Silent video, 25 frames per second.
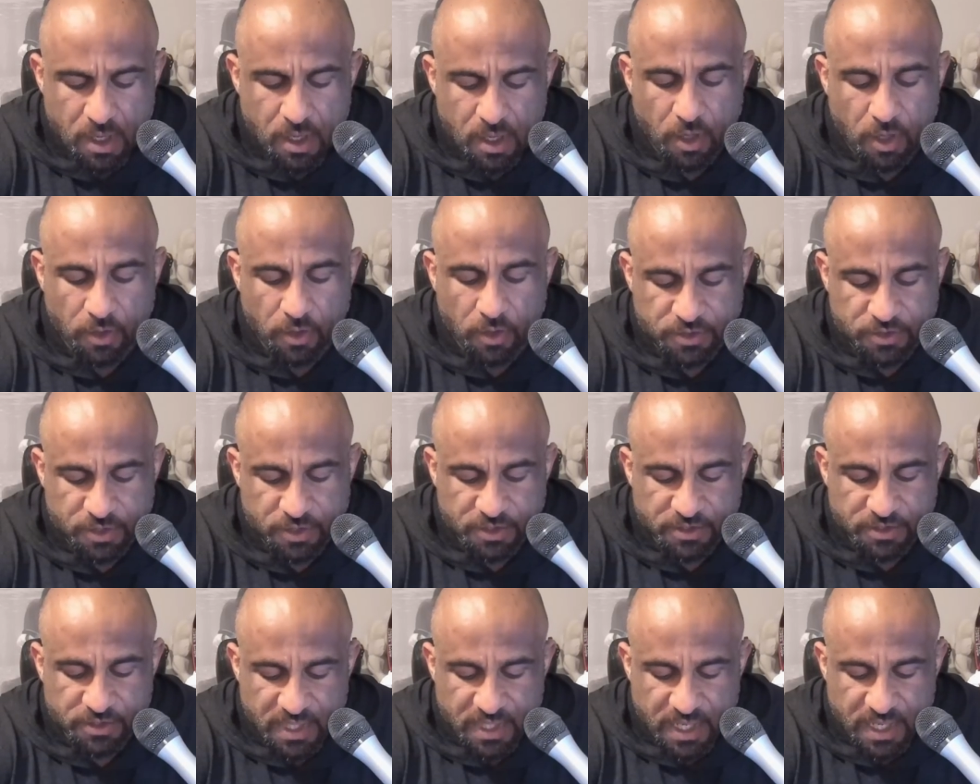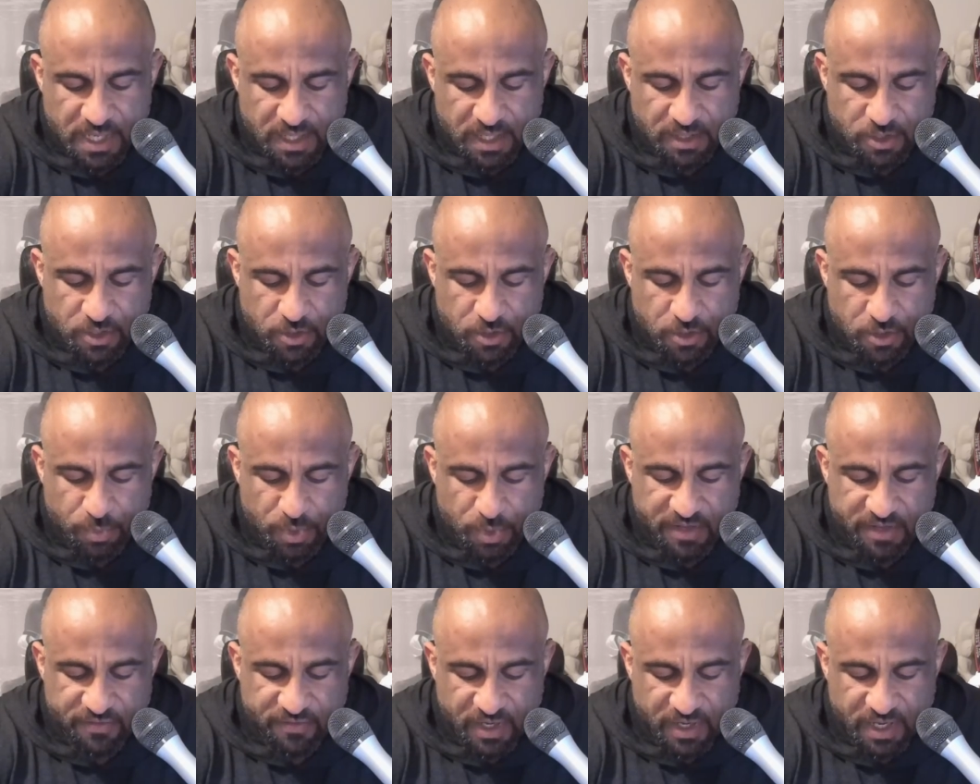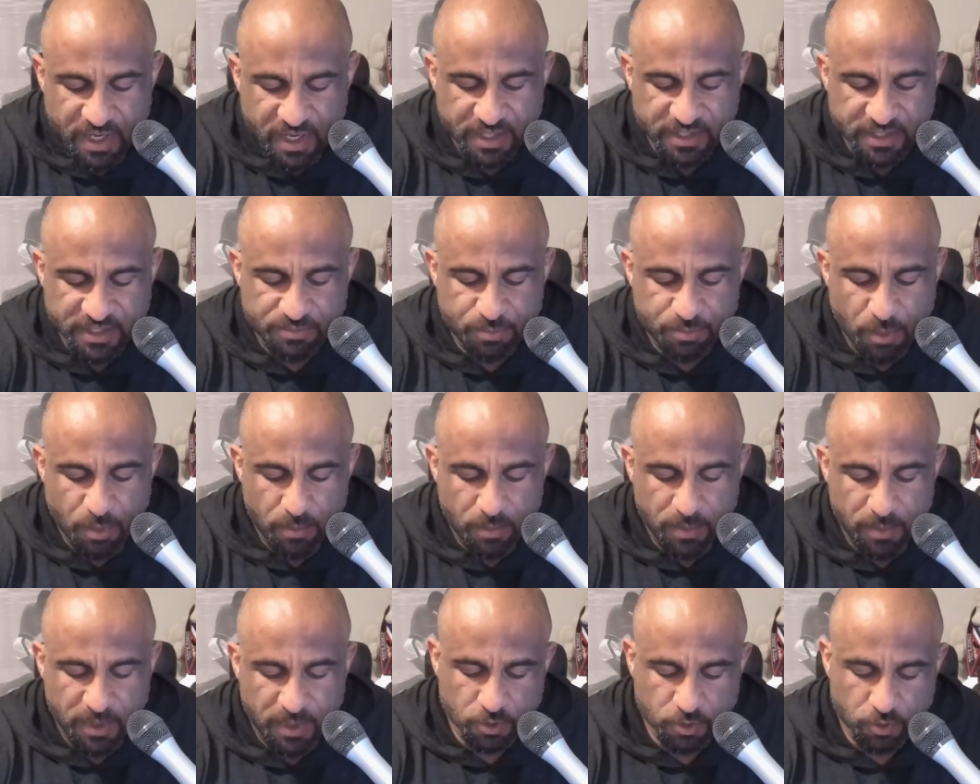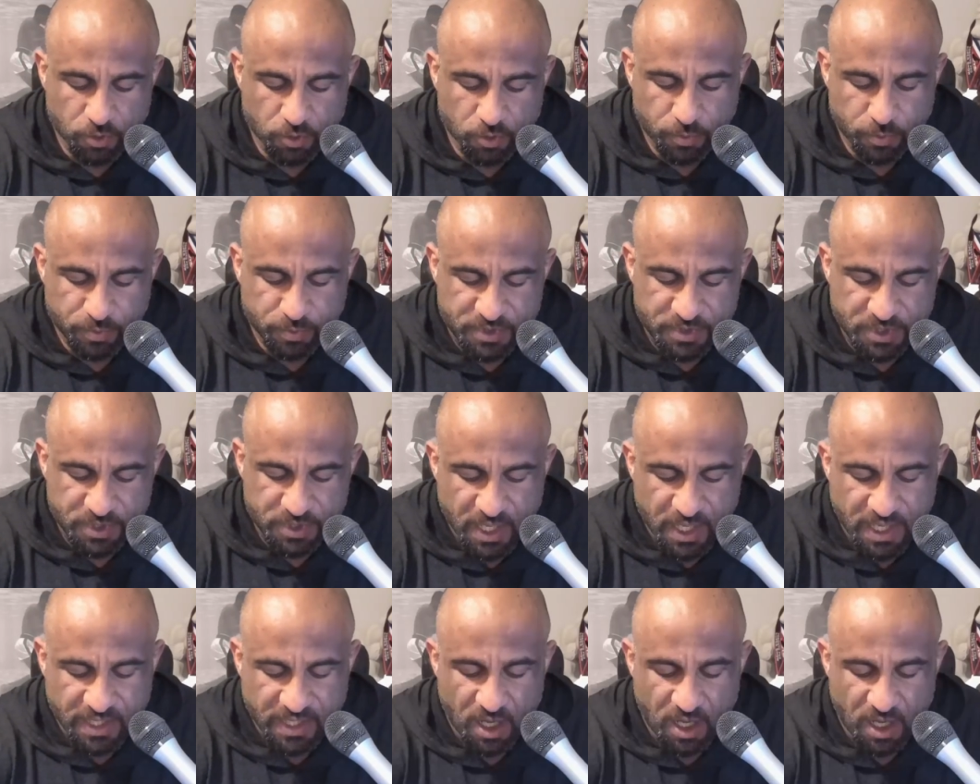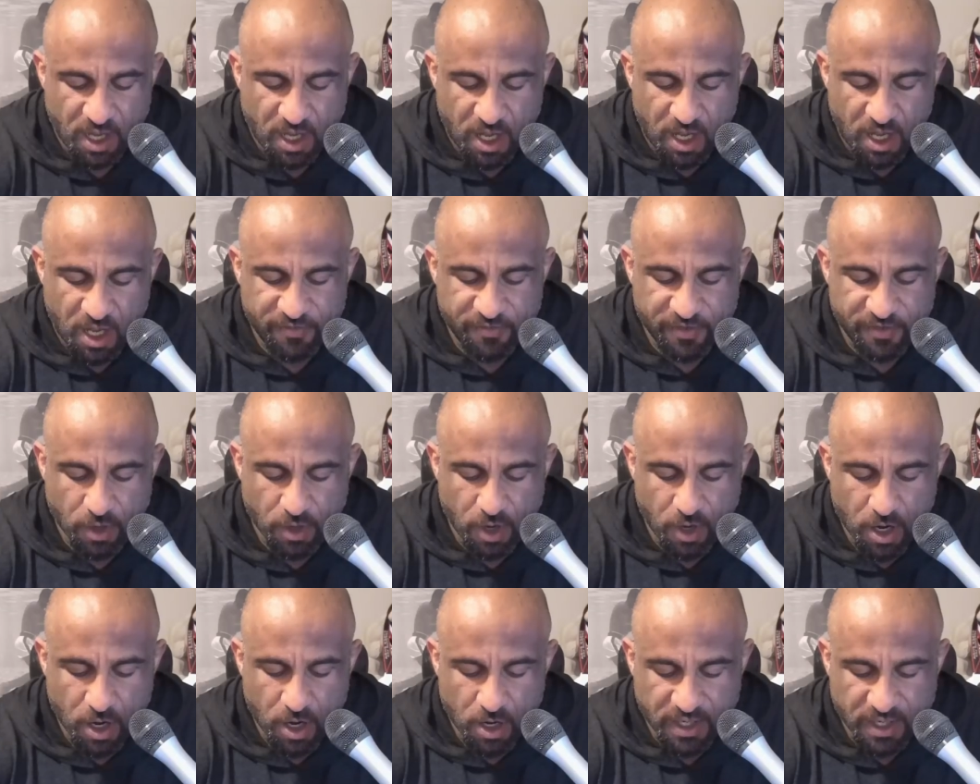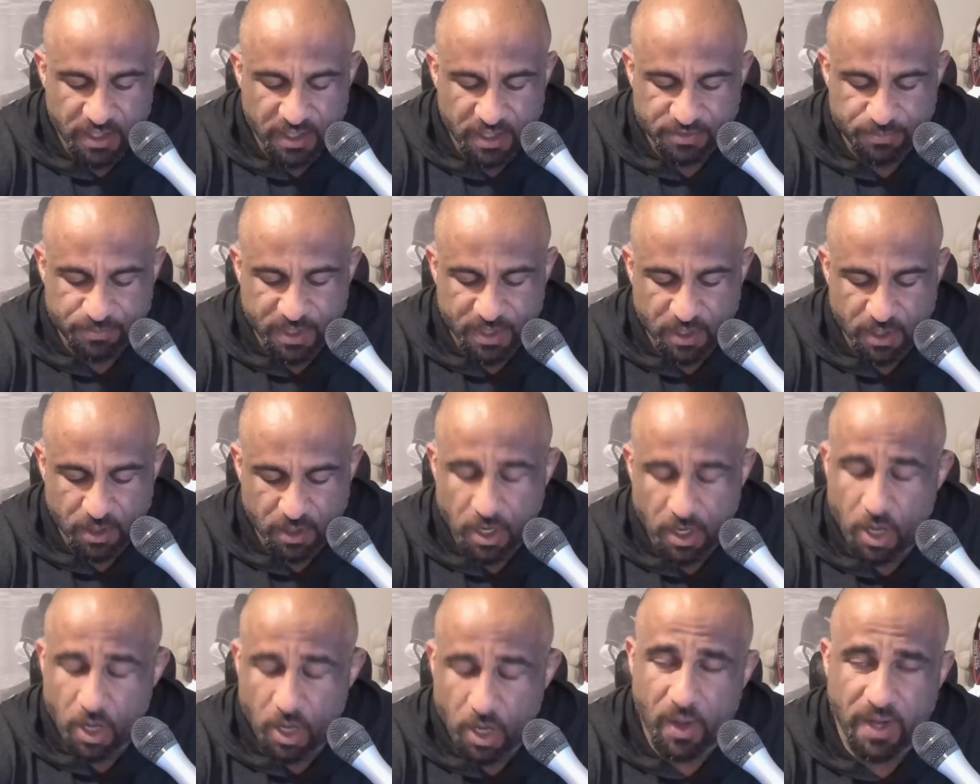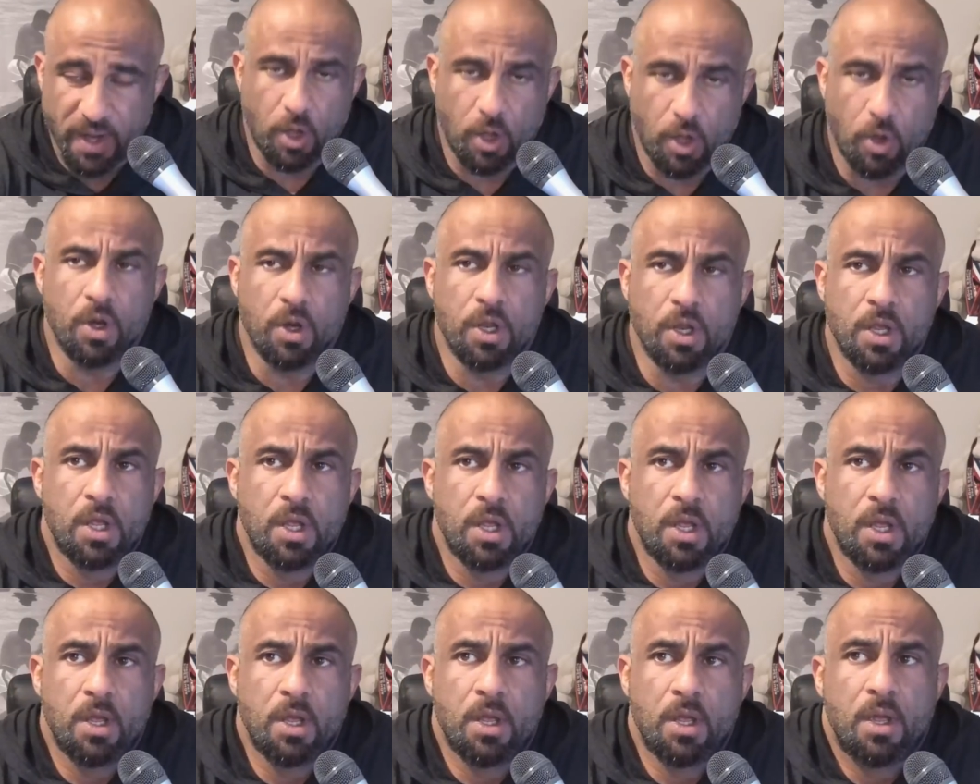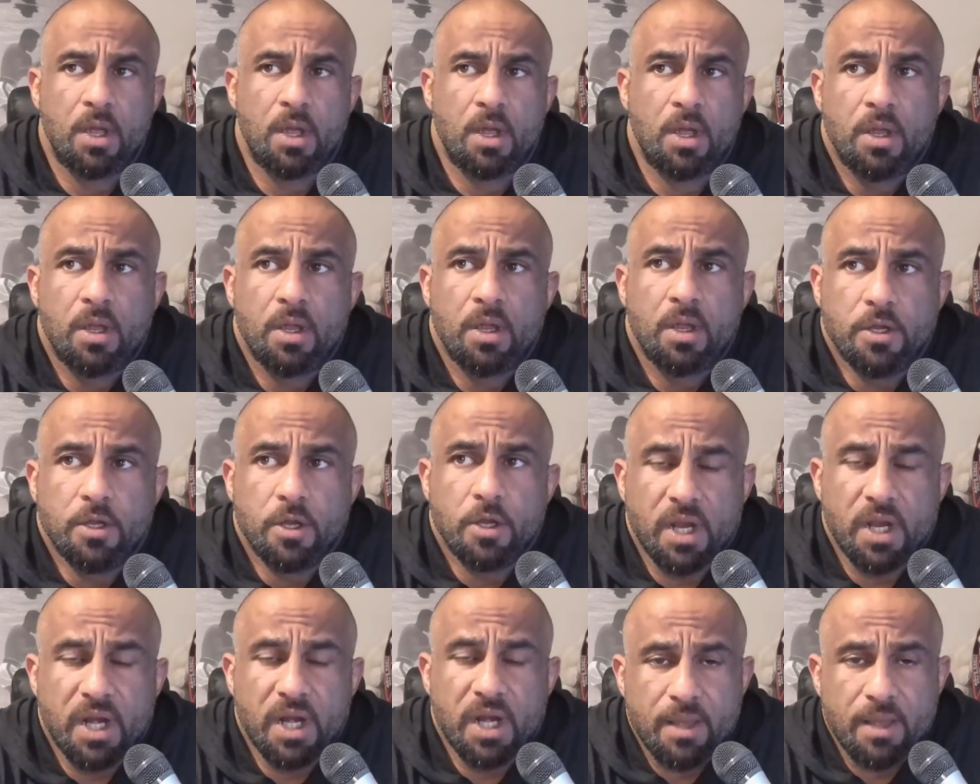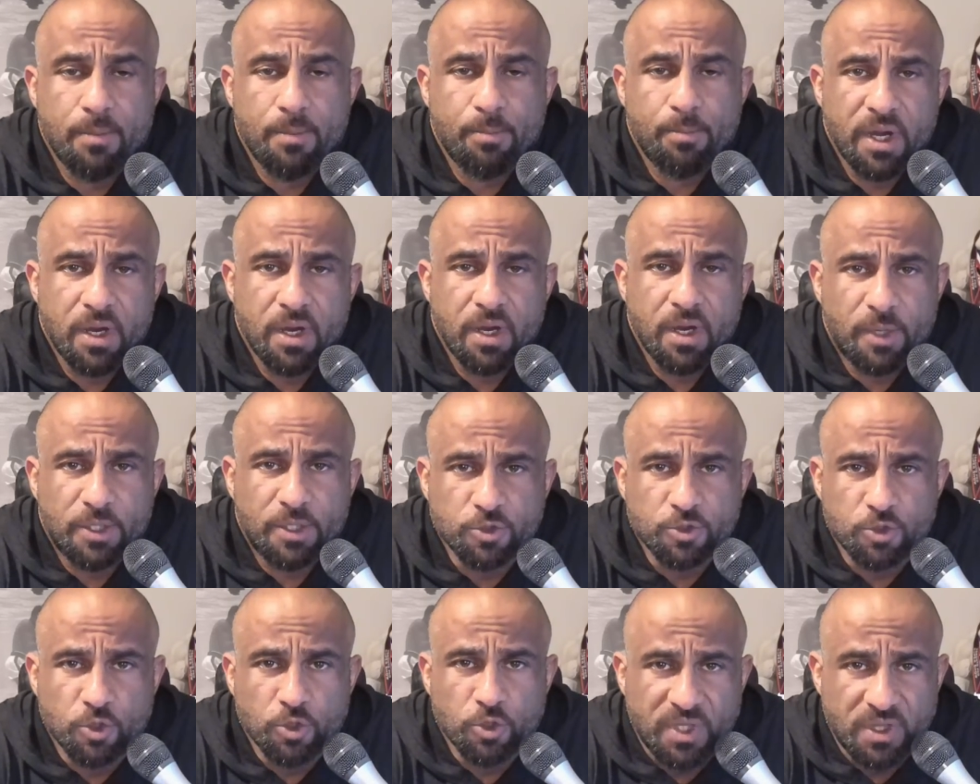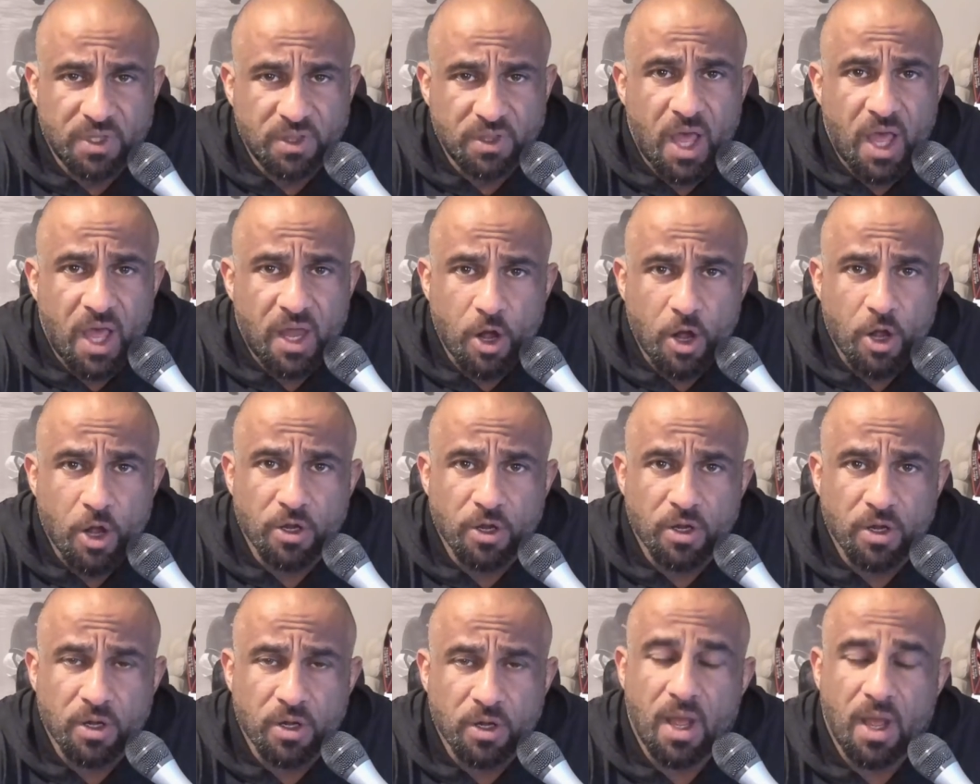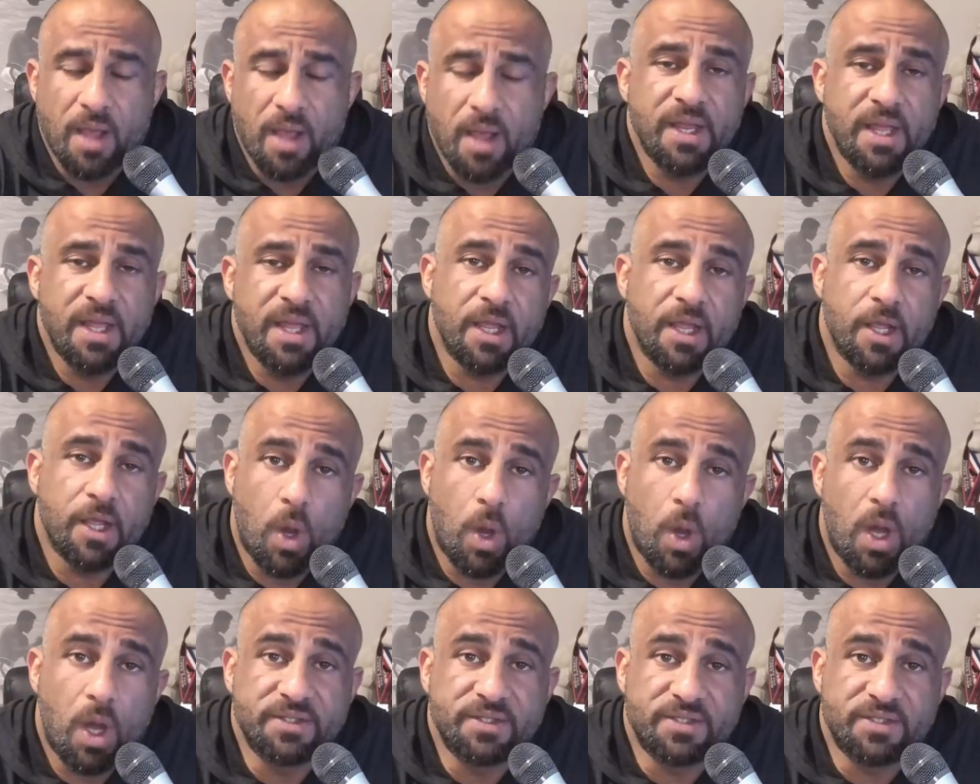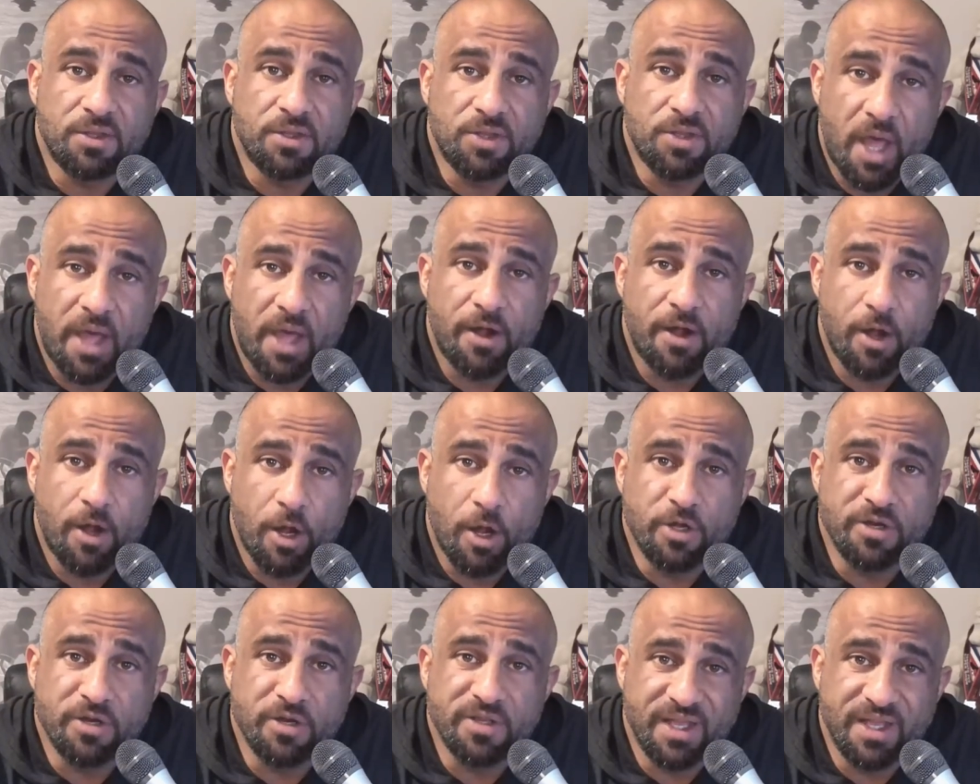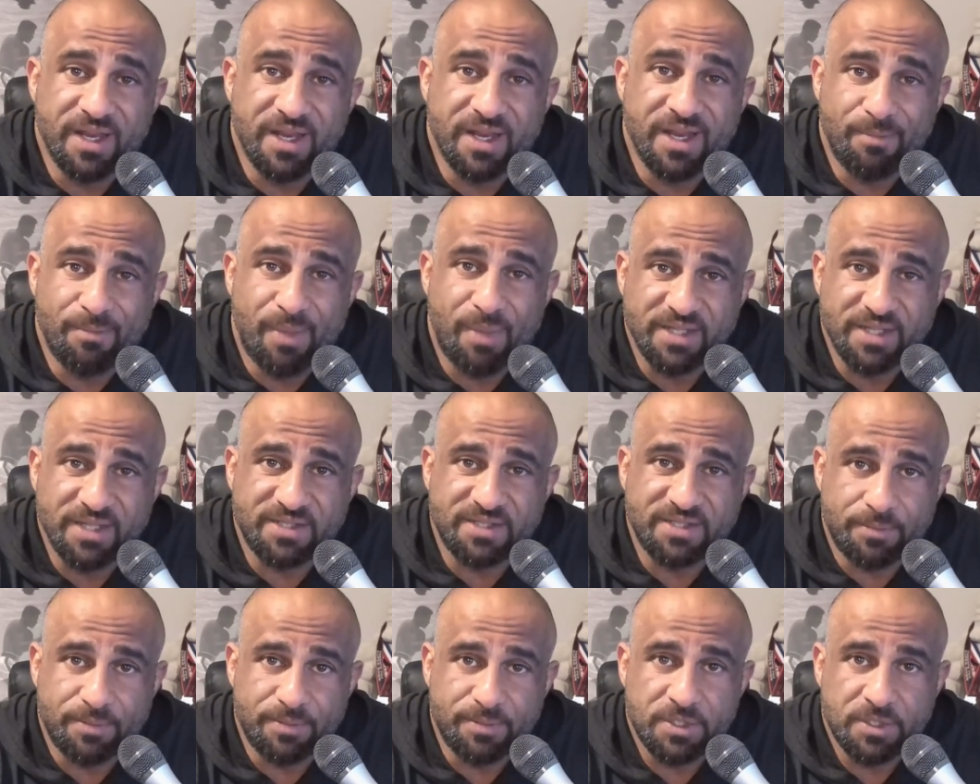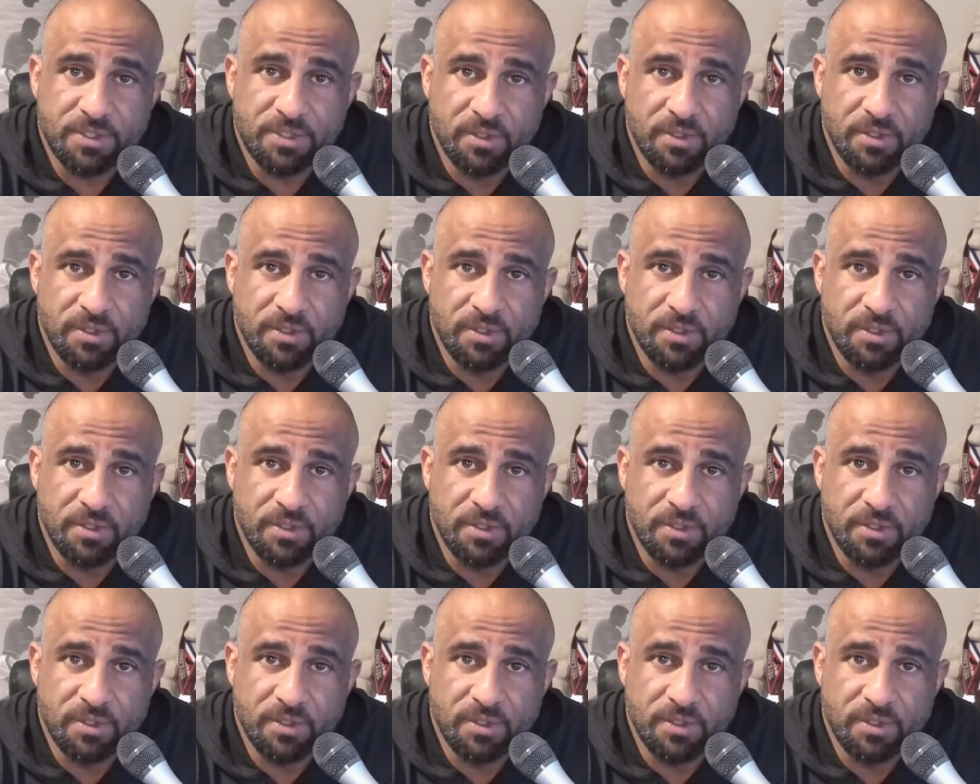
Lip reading: Oh, so you're saying, do you believe in hitting small muscle groups as often or hard as bigger? No, I don't. You're going to hit bigger muscle groups a lot harder. I'm going to hit quads a lot harder than I'm going to hit biceps.